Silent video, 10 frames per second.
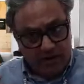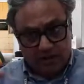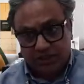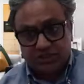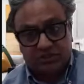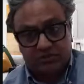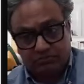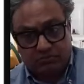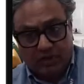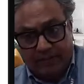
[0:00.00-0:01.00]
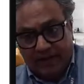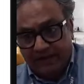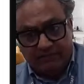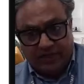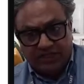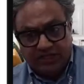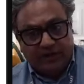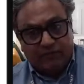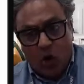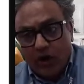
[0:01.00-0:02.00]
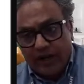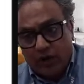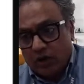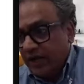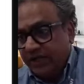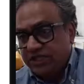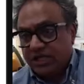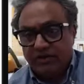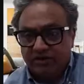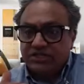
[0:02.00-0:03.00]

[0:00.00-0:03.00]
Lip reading: This, I mean, there's nothing wrong in logging in these countries.